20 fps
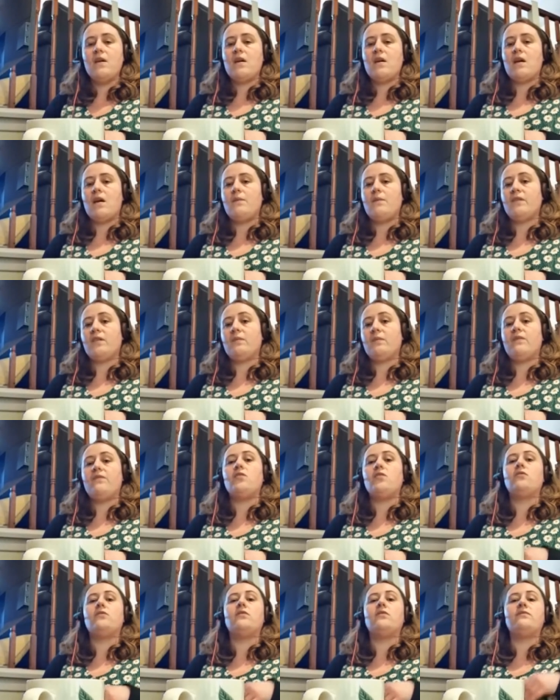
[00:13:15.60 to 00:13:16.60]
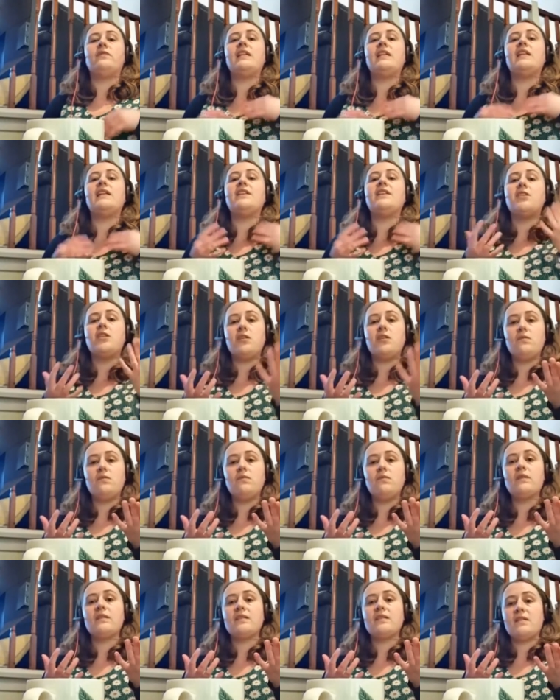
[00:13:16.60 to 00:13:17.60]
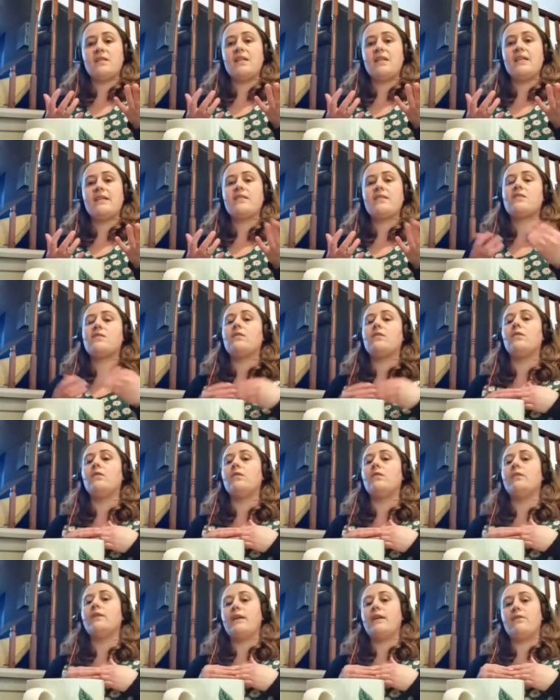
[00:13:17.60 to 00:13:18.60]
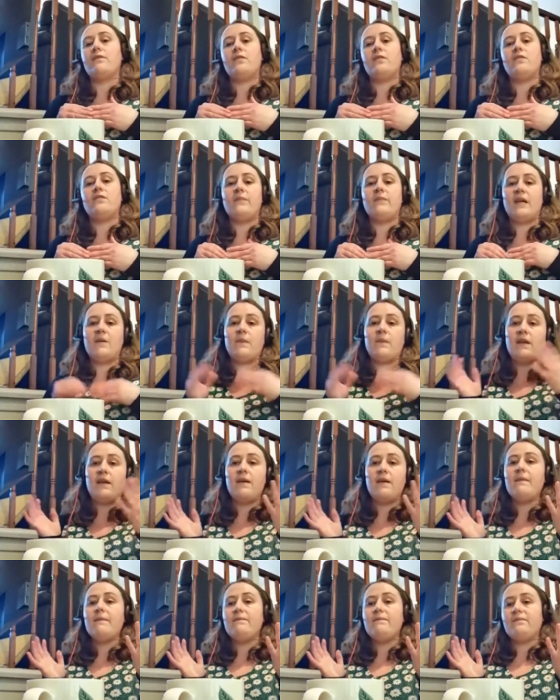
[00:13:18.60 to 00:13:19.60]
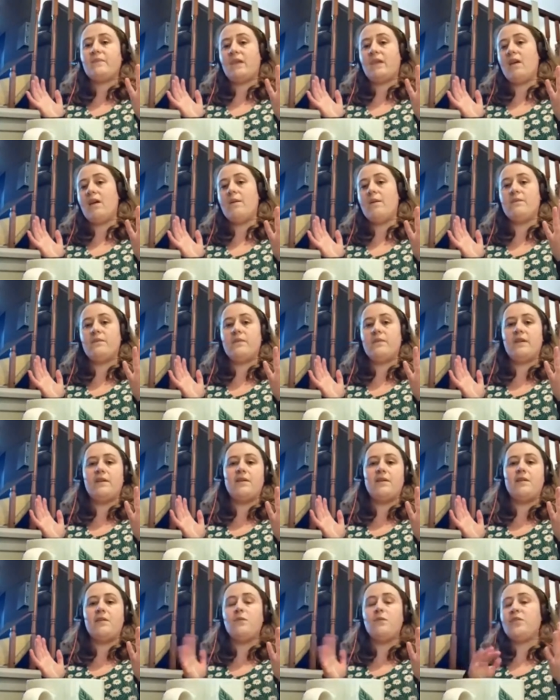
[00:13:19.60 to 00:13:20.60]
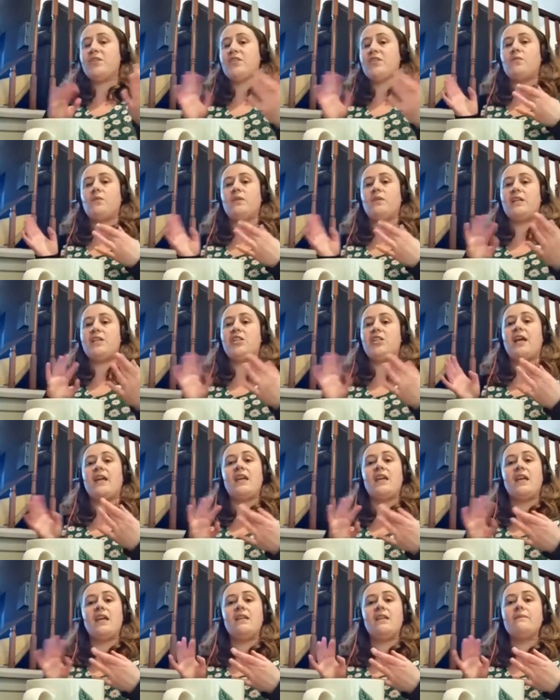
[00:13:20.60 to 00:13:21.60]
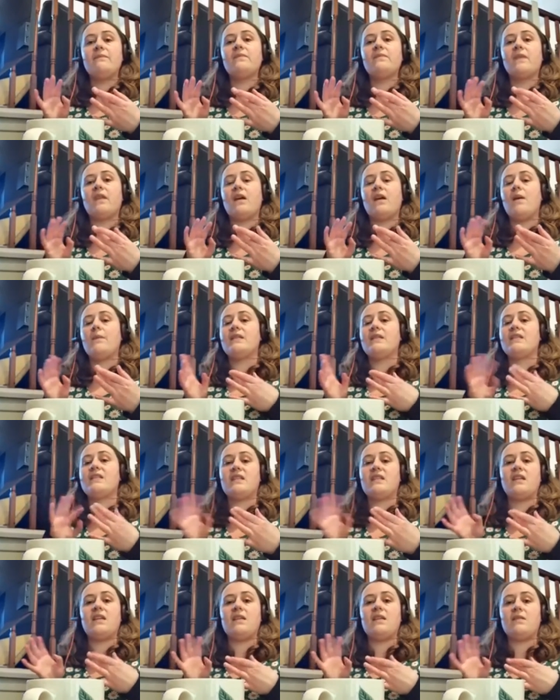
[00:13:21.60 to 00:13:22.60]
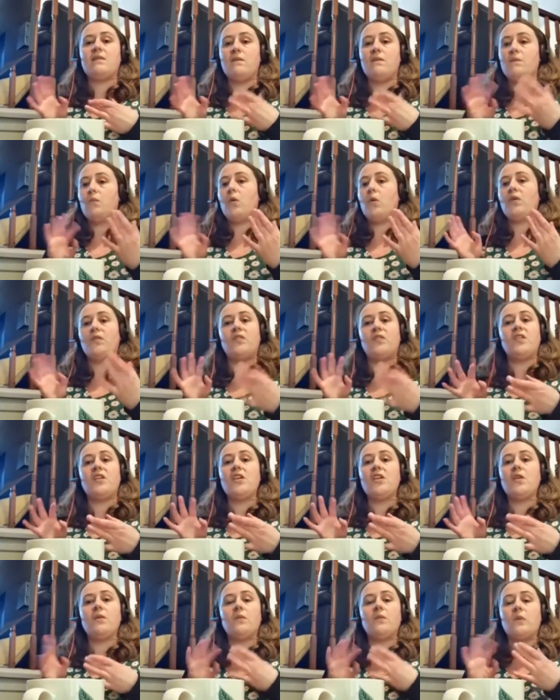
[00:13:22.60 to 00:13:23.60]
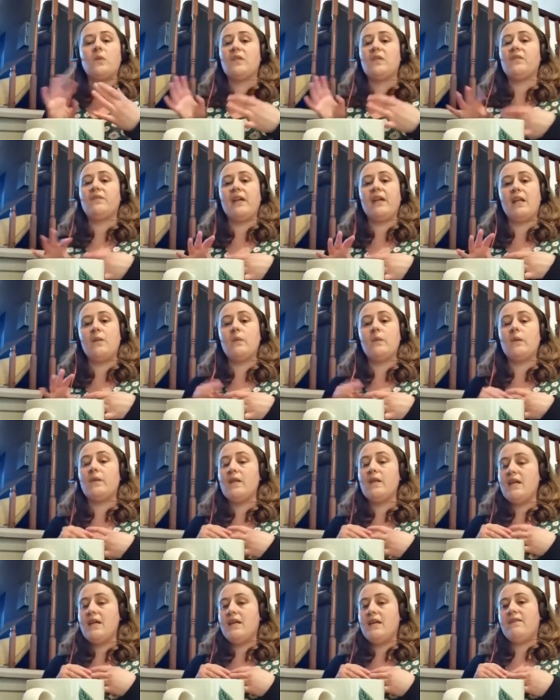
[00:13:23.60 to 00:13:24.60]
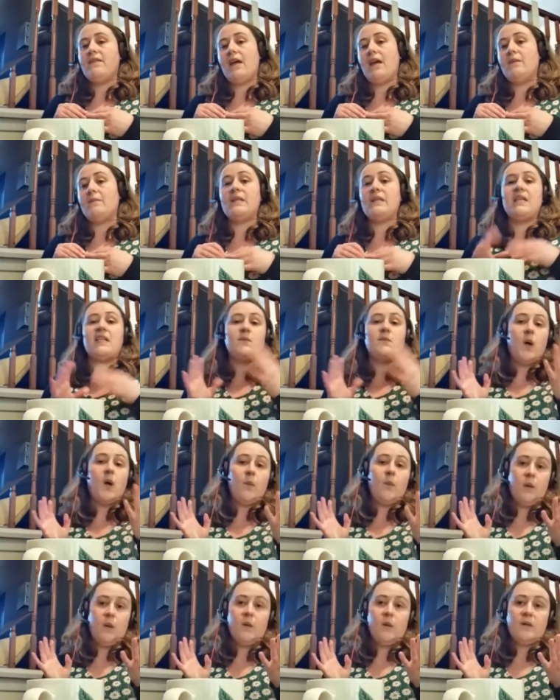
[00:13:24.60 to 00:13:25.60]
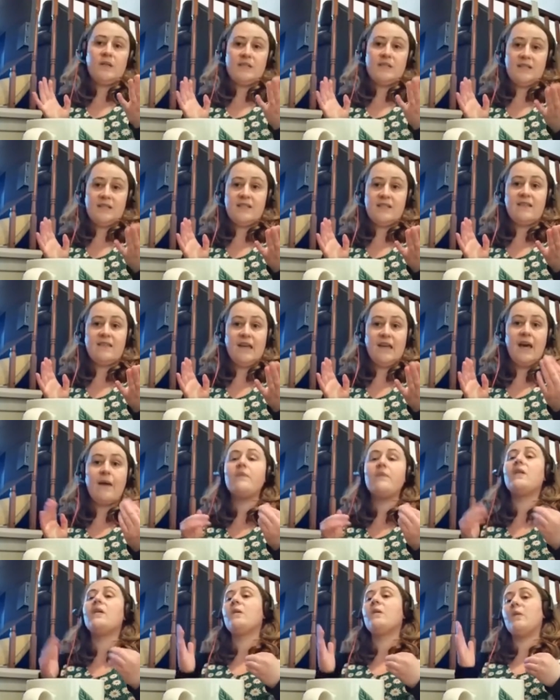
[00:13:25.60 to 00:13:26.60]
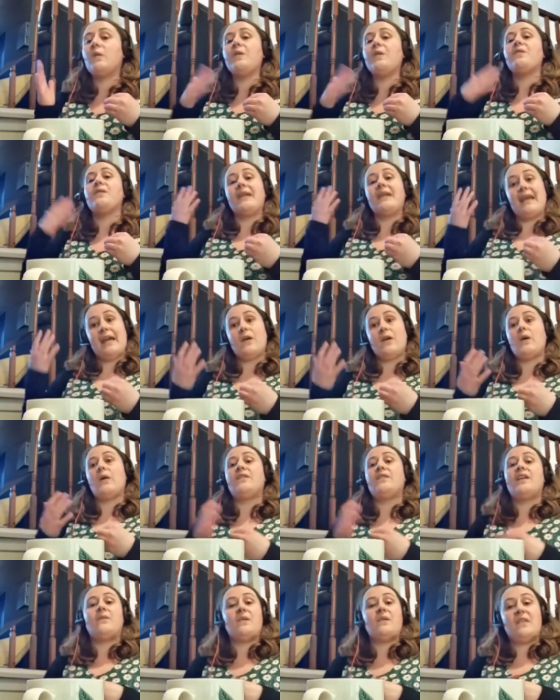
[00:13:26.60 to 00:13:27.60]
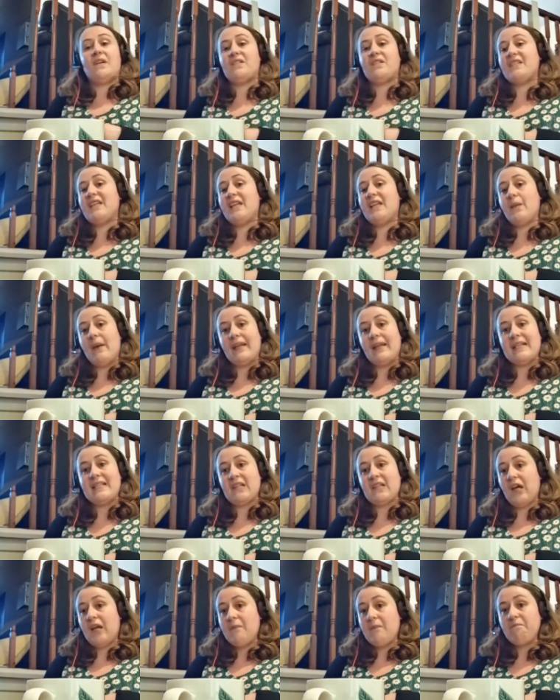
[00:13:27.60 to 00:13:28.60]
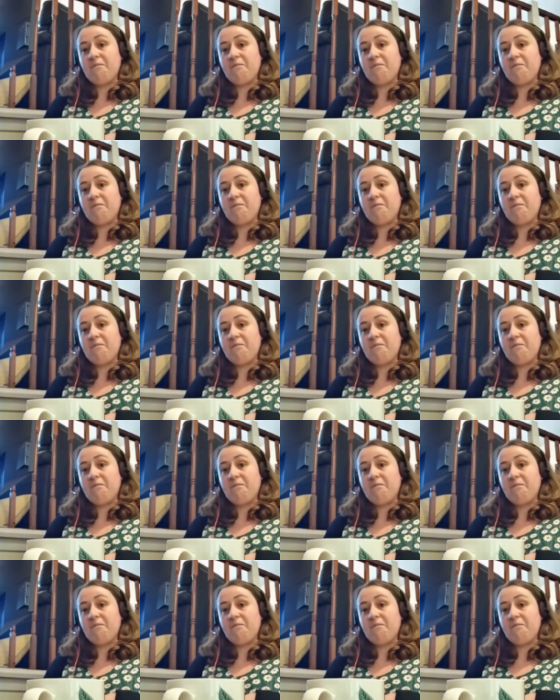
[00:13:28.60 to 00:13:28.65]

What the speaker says: So if you're really new to this, or if you've maybe, you just want to check in and see what's new and what's available, then please pop along to see that, or you can get in contact with our team anytime.